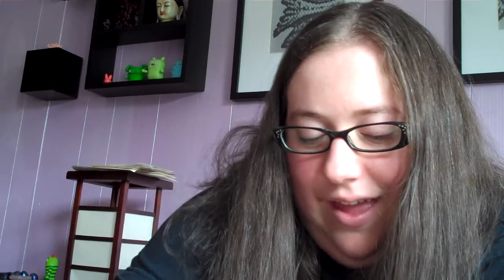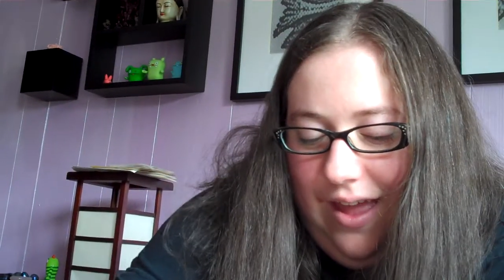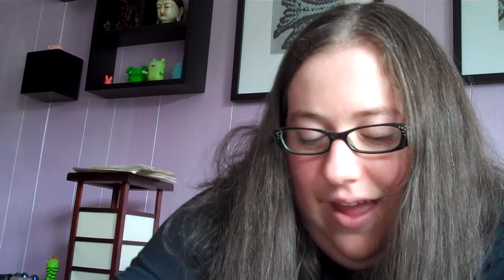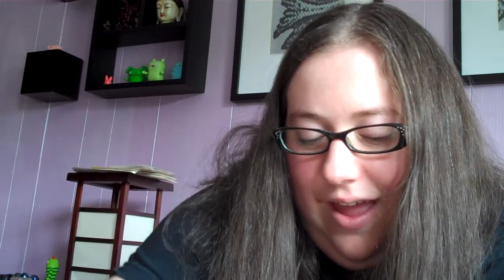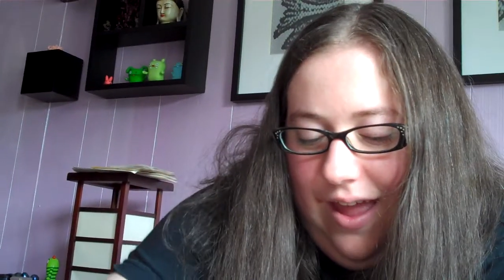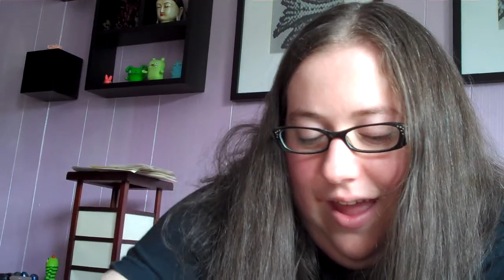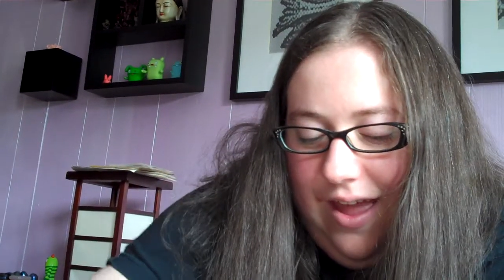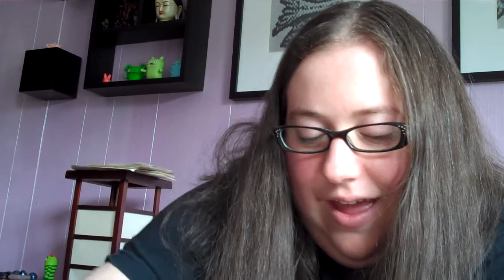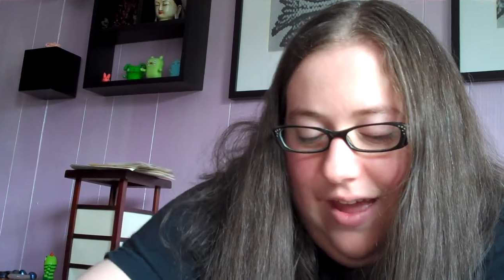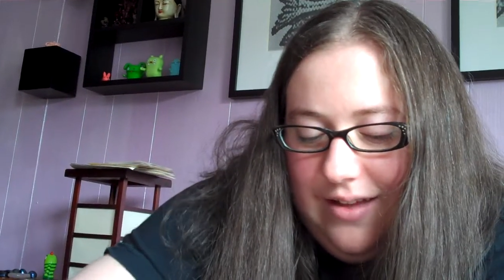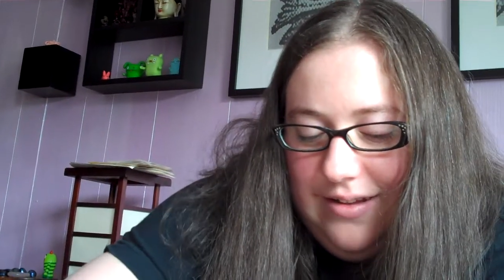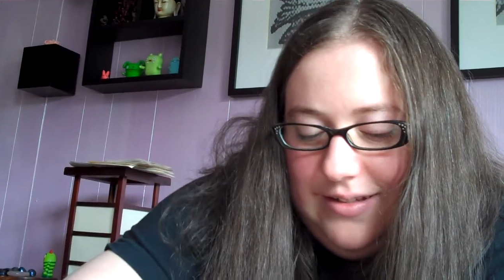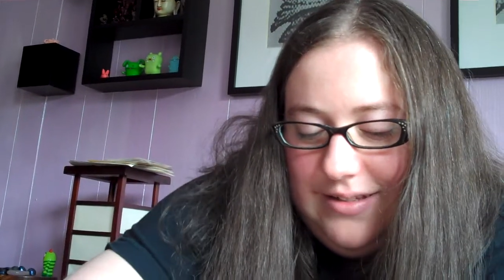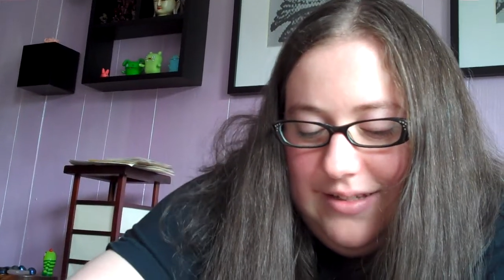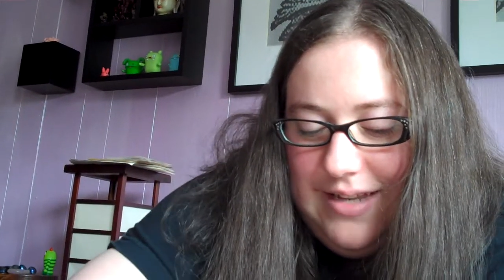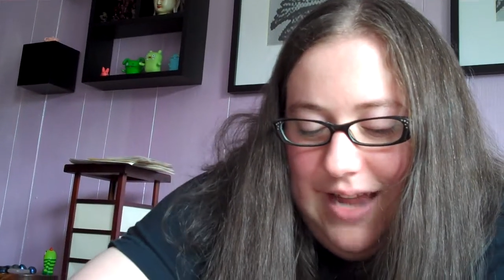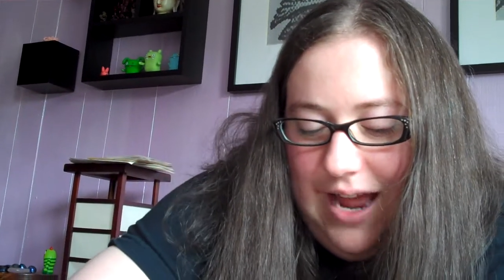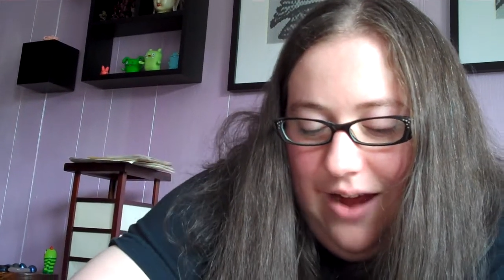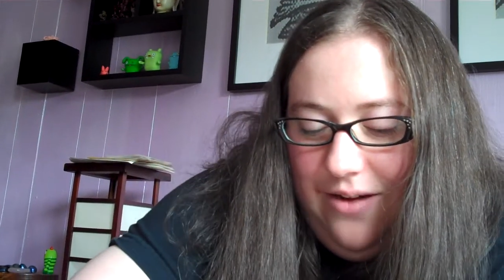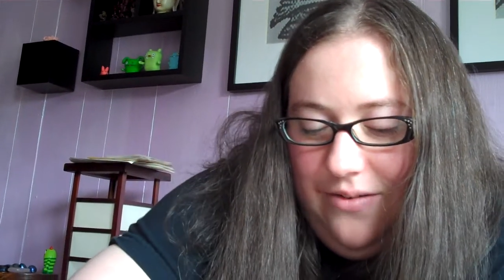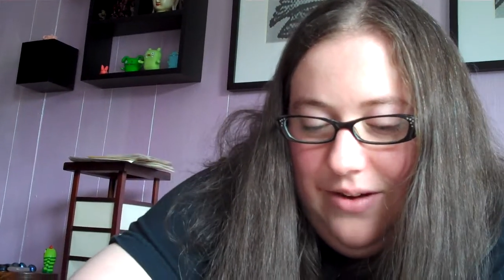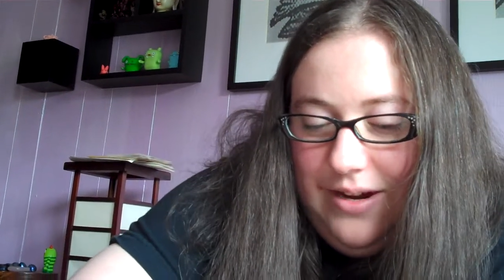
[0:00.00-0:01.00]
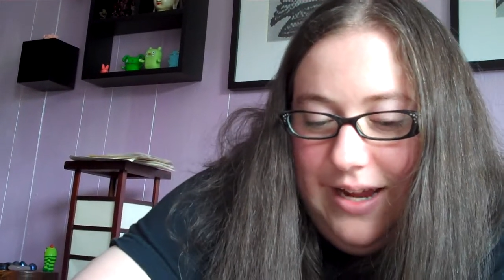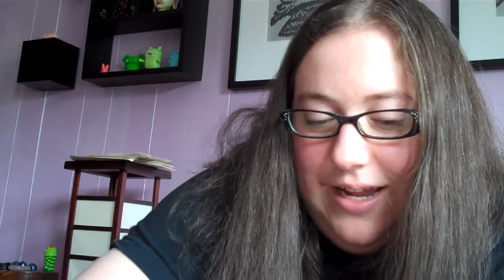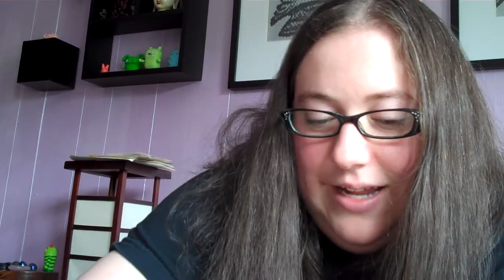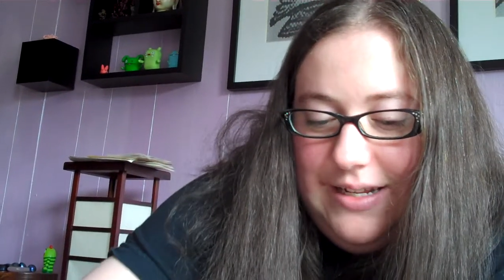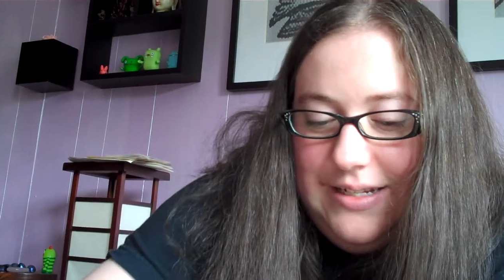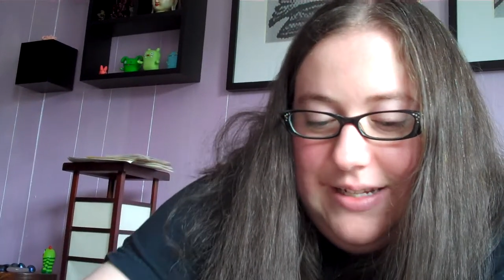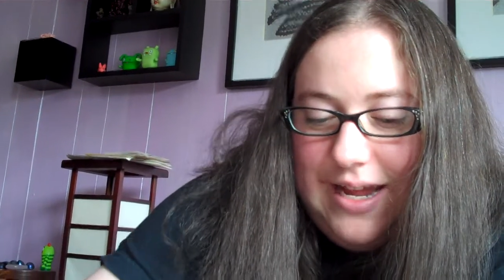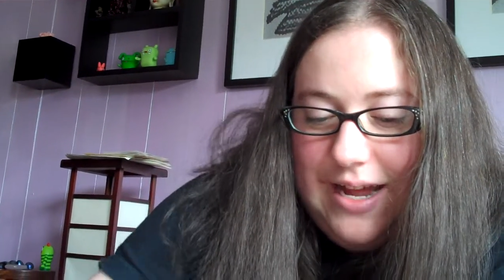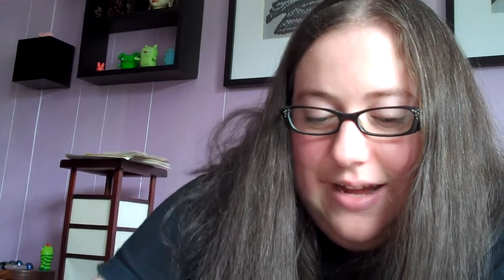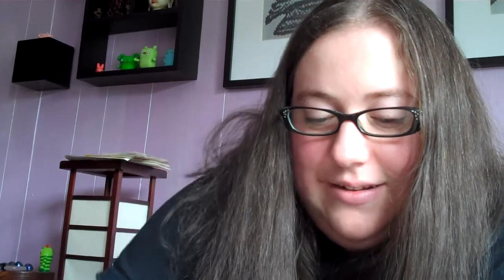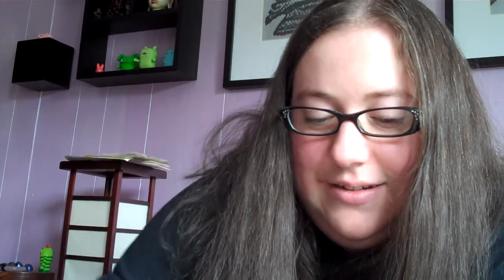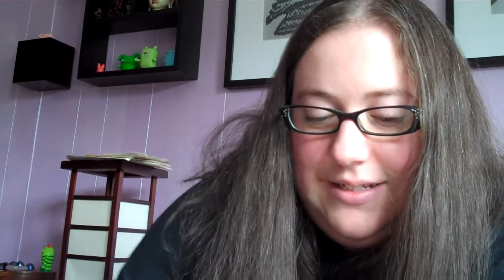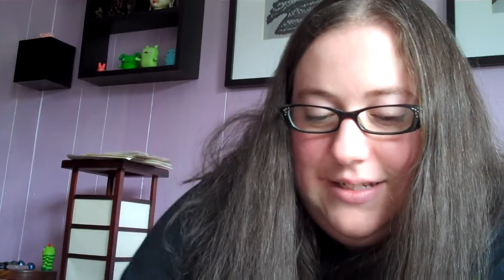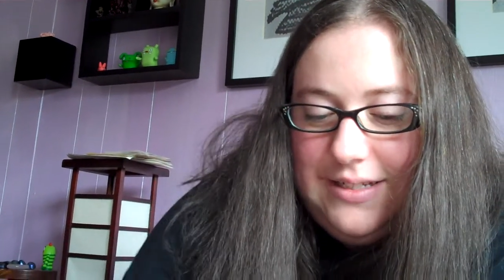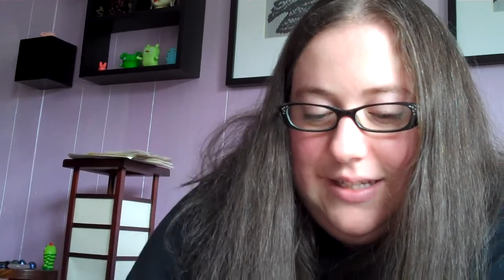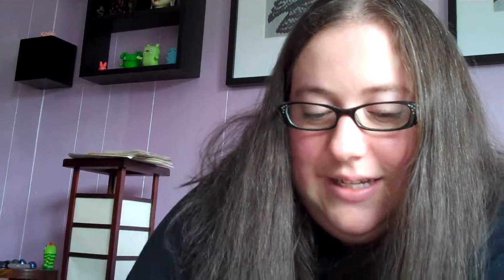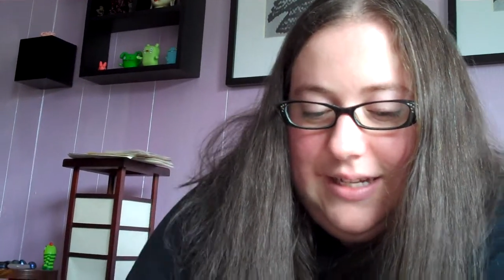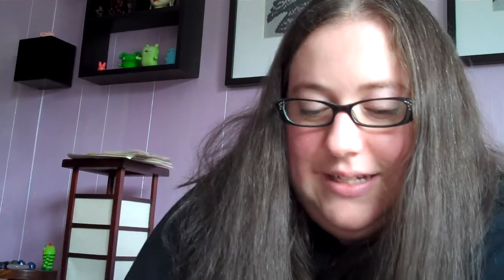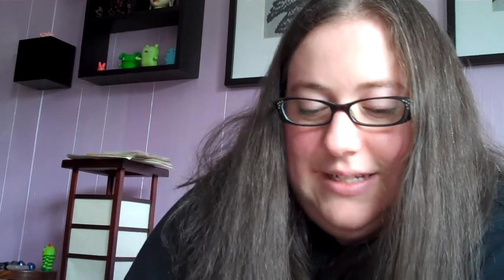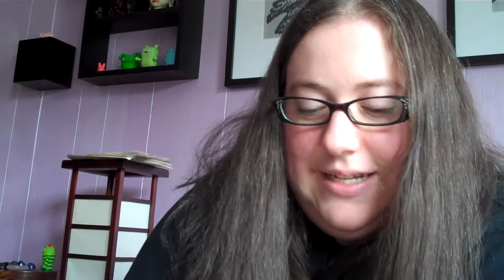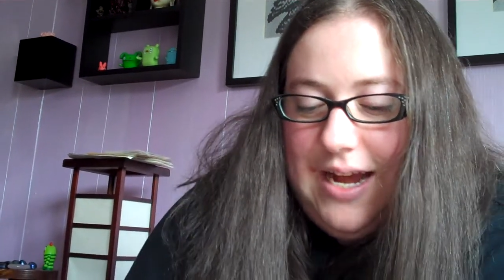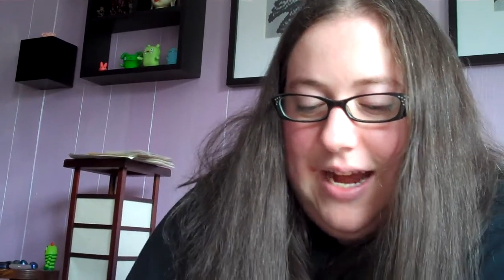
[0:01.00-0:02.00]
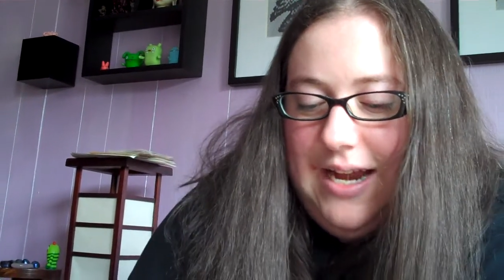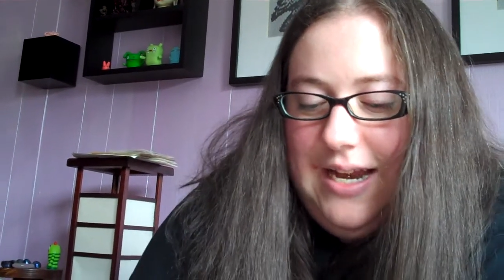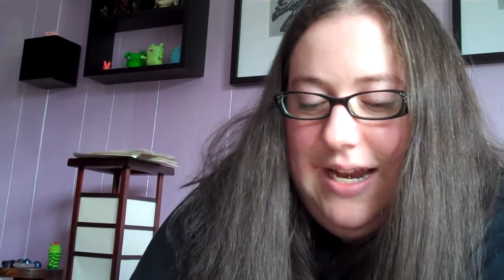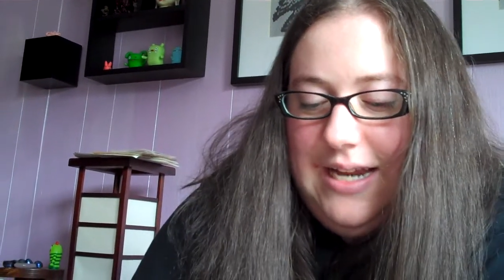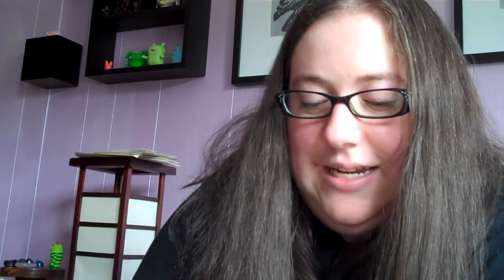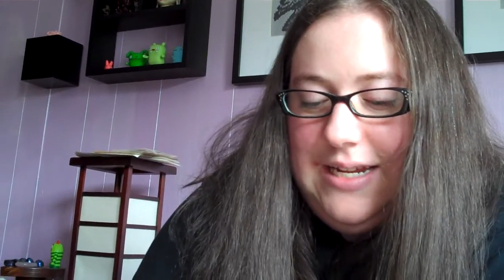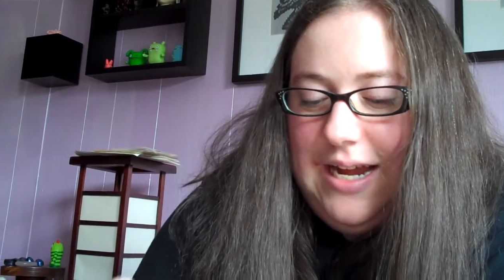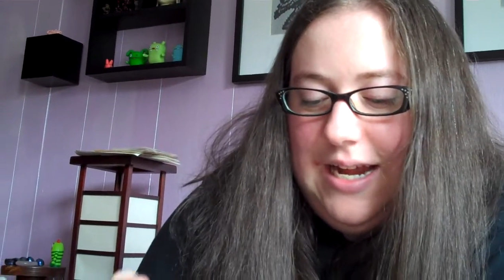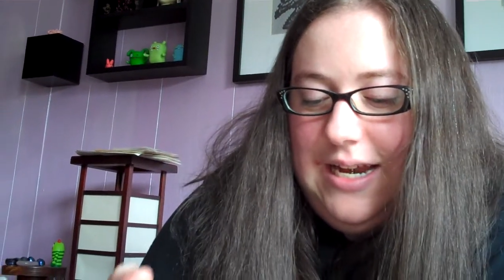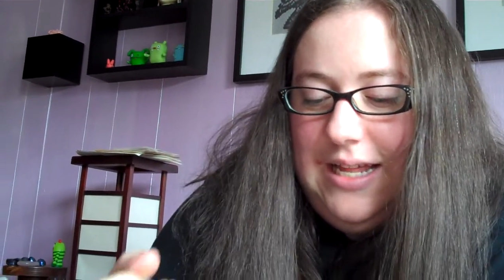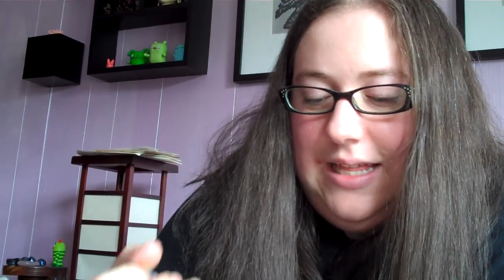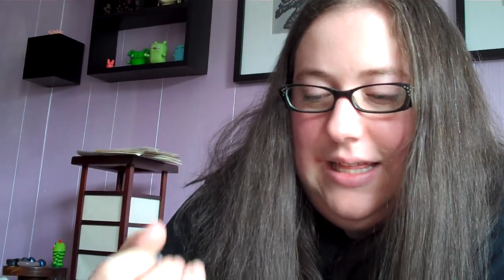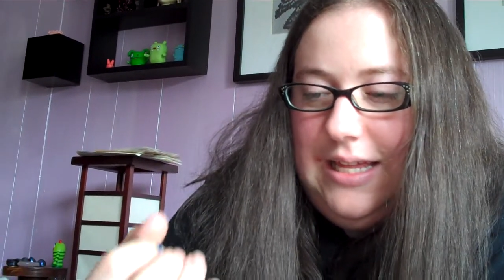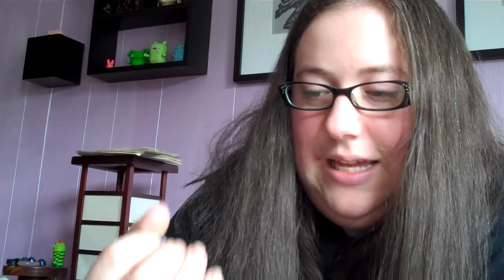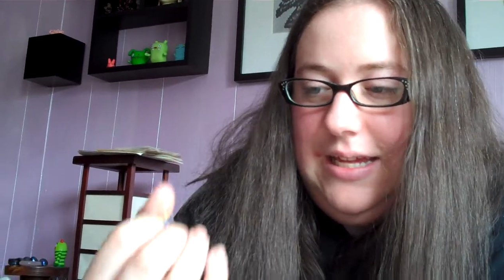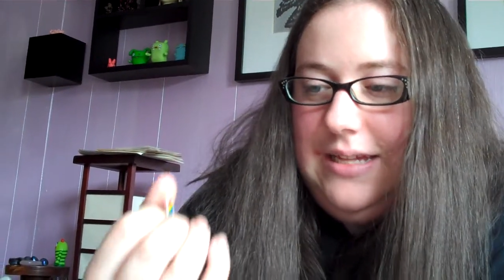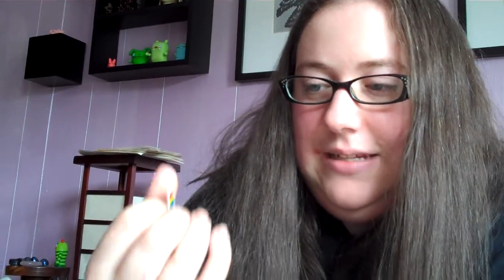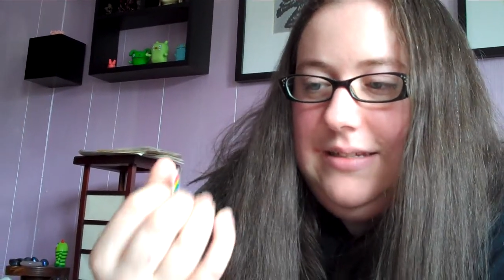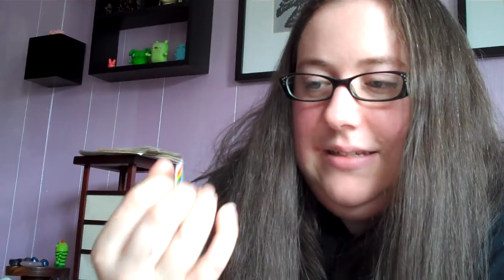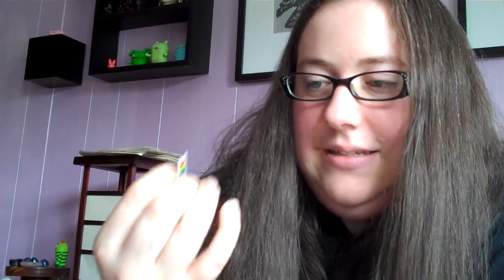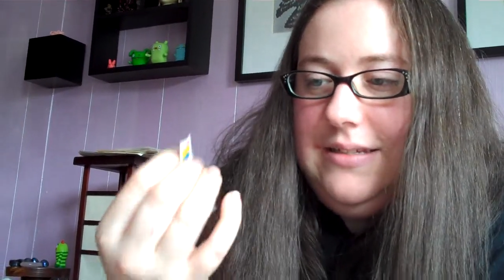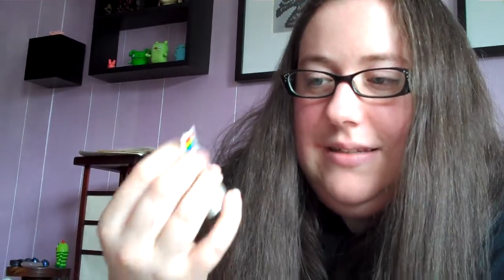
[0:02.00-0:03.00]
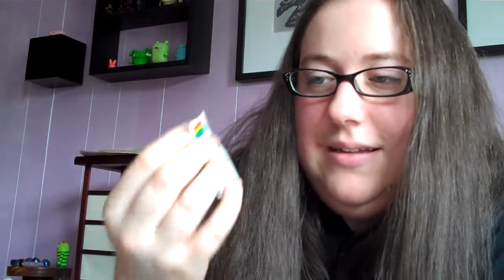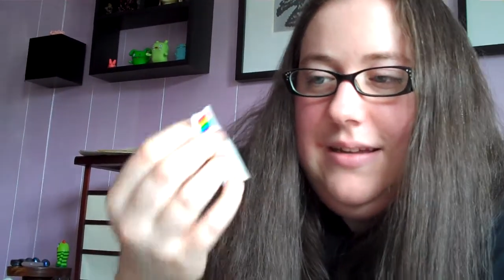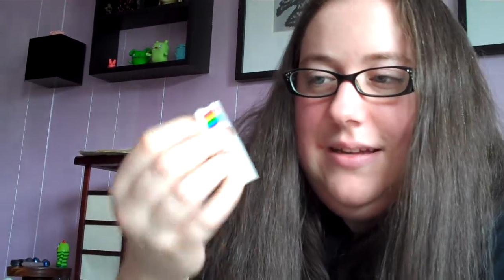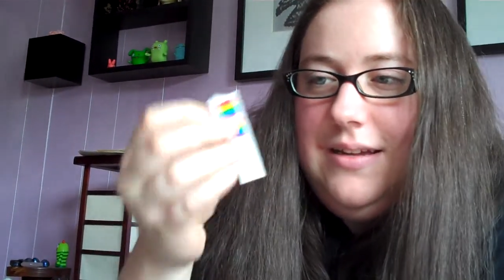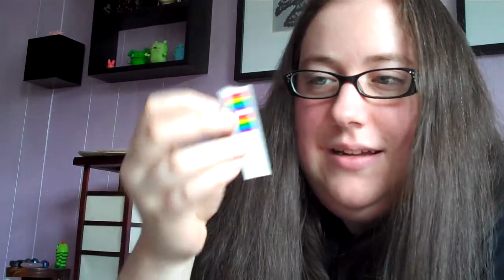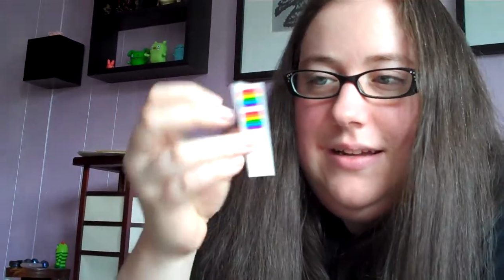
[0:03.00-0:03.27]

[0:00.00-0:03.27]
banana! And now we're getting down to like tiny, tiny things